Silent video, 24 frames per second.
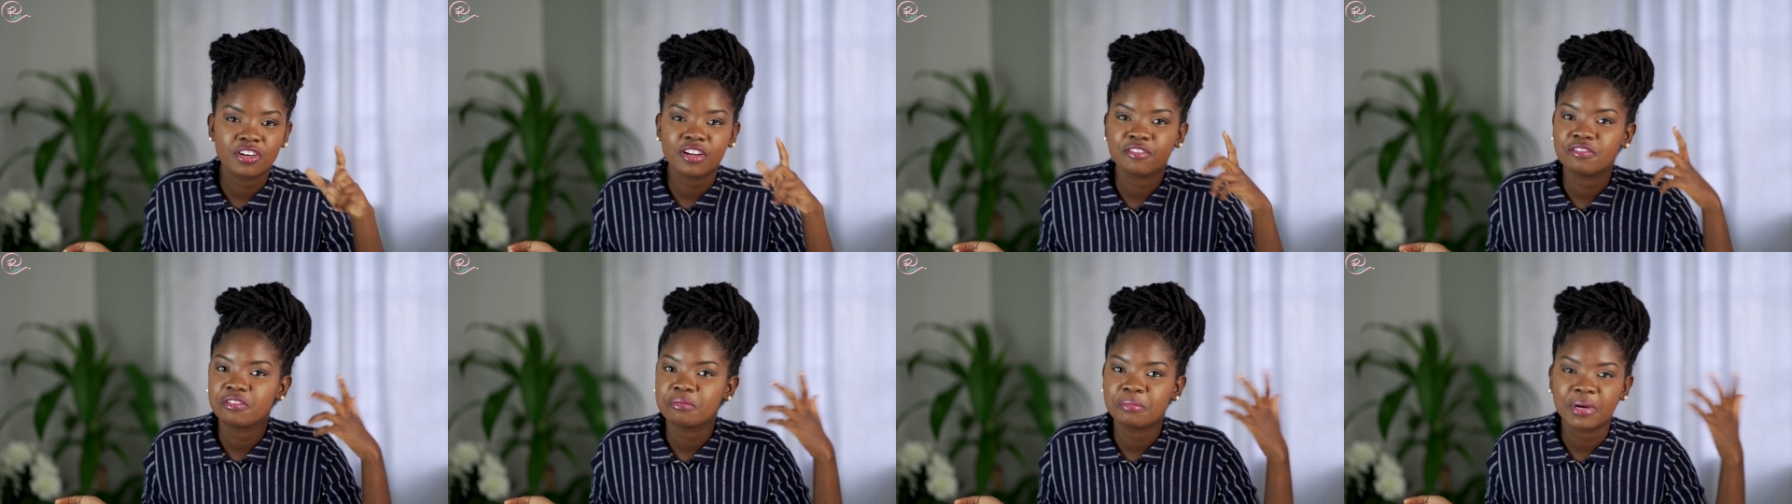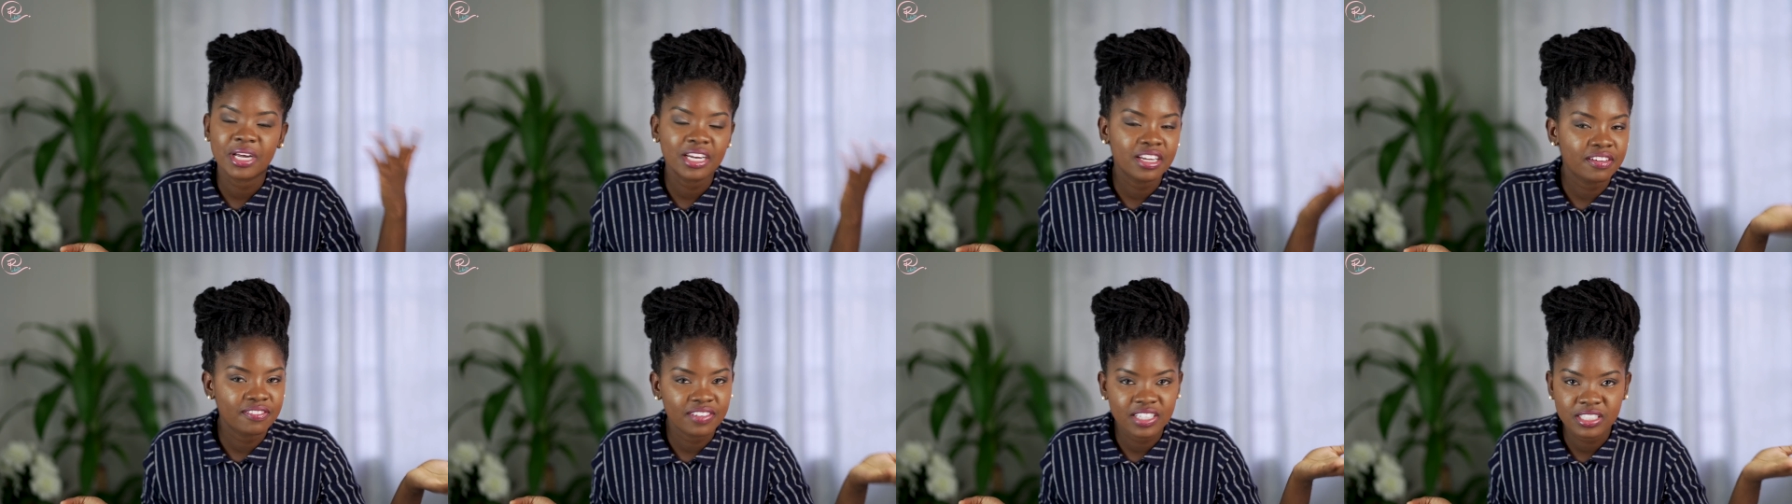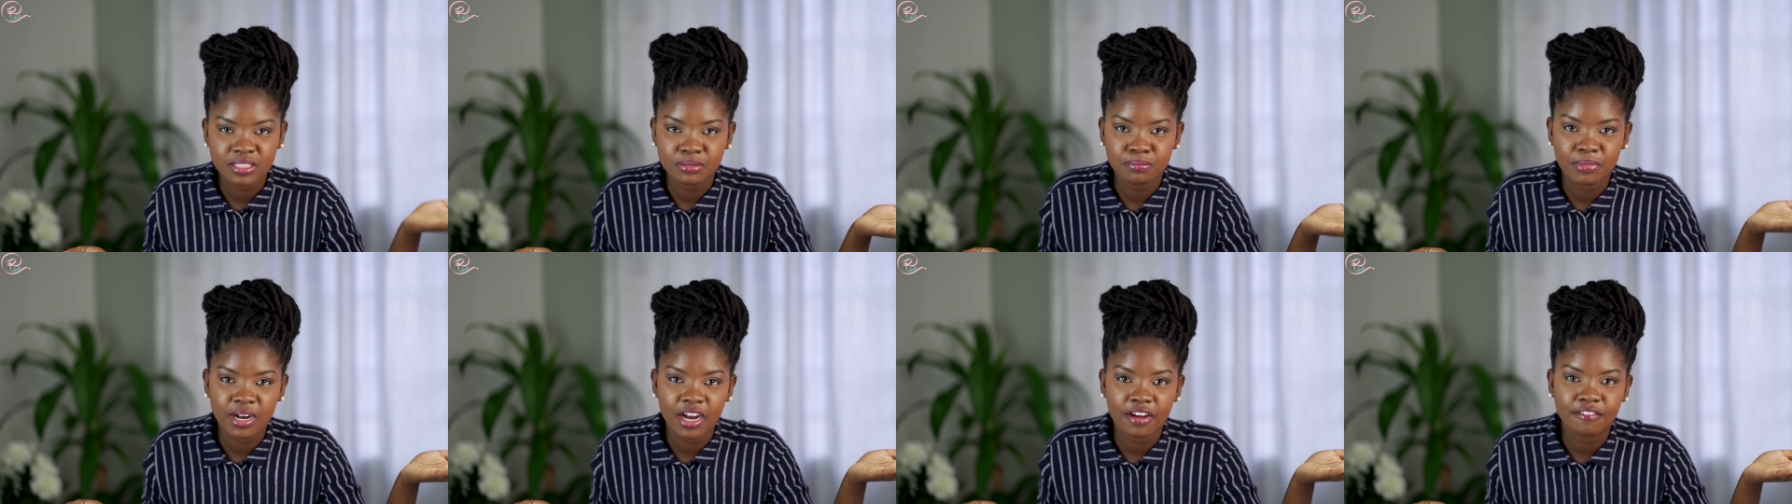everybody have a
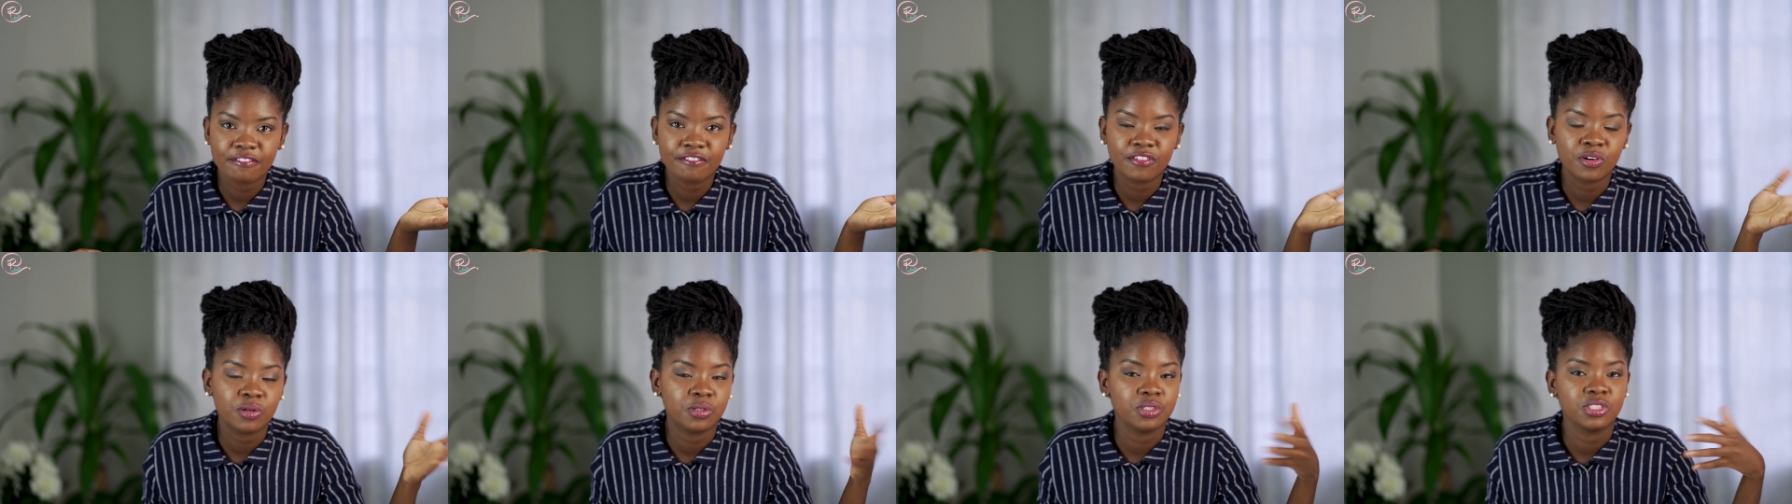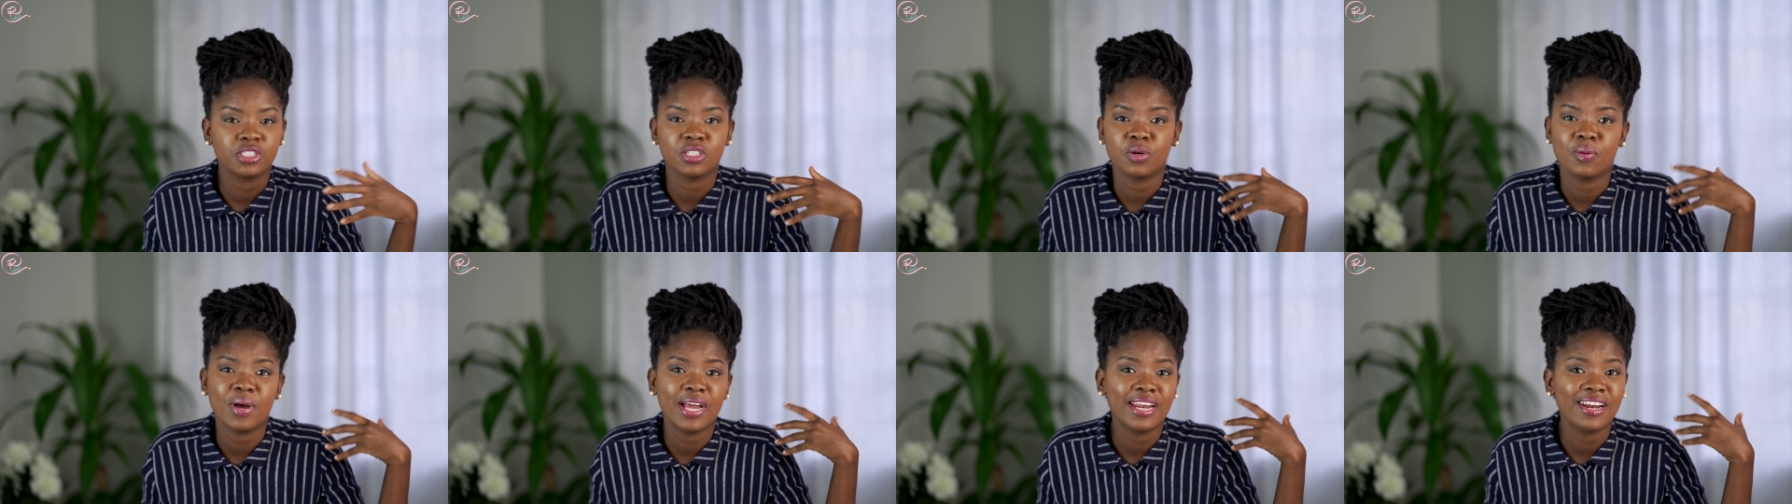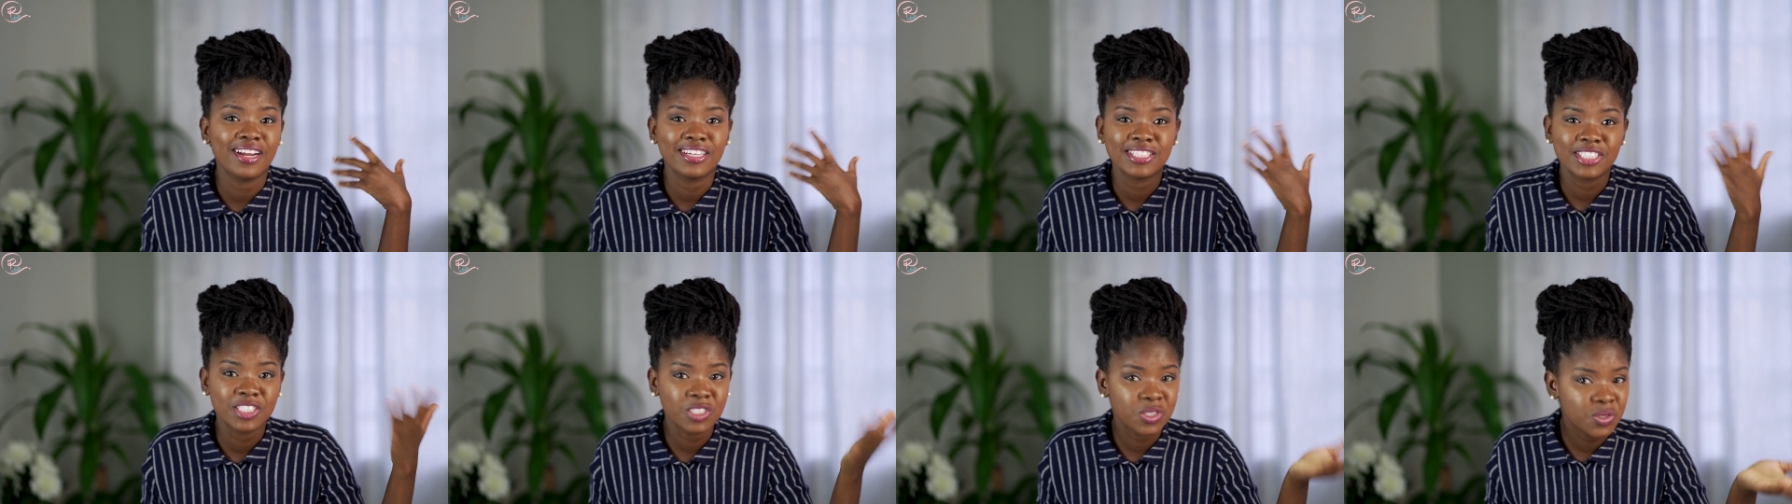smartphone, so why
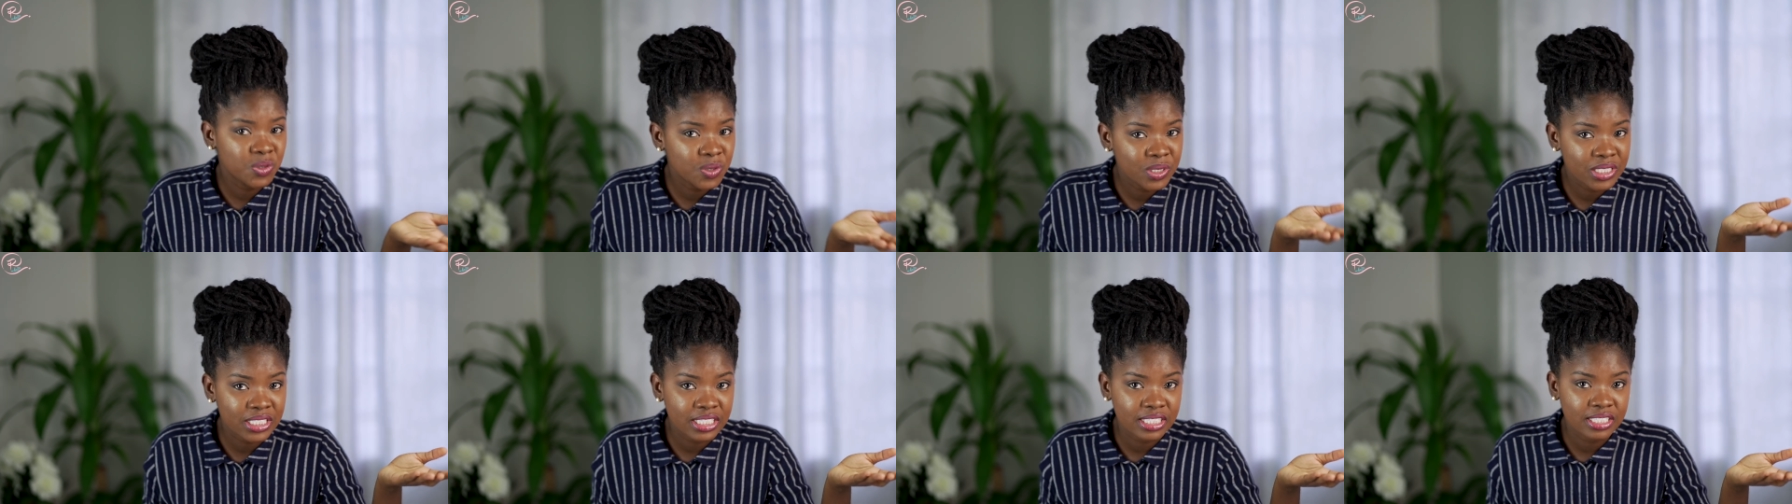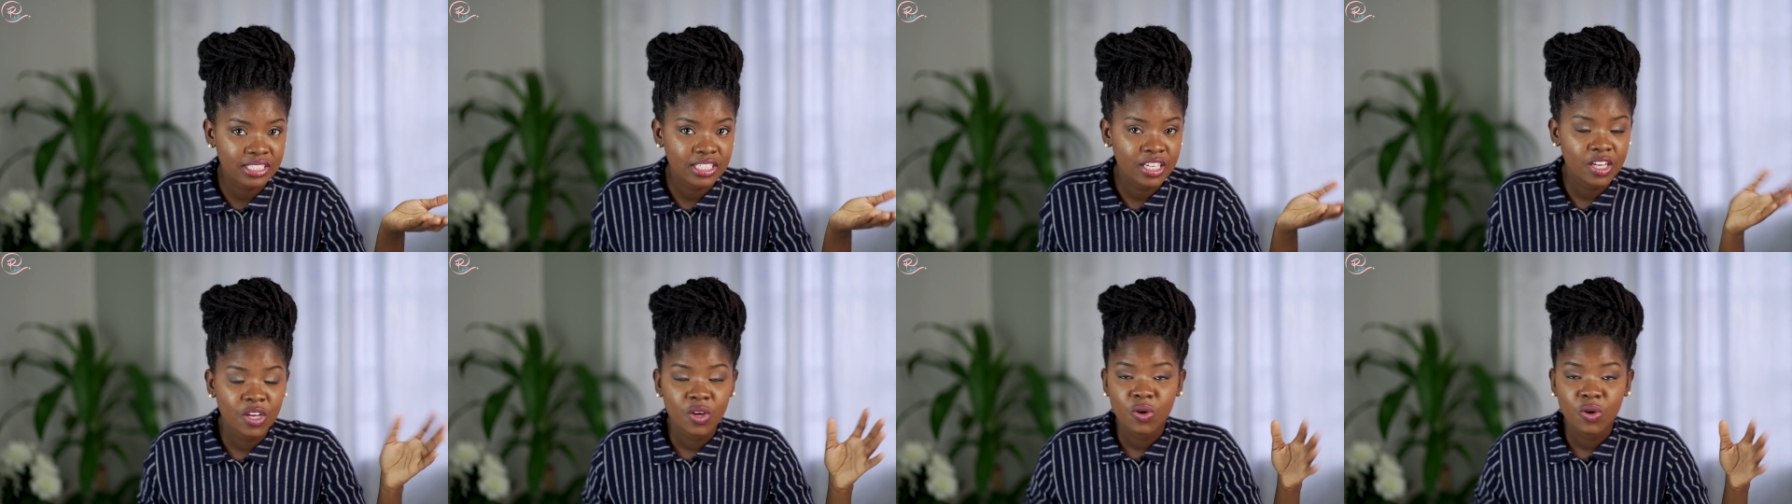not use it?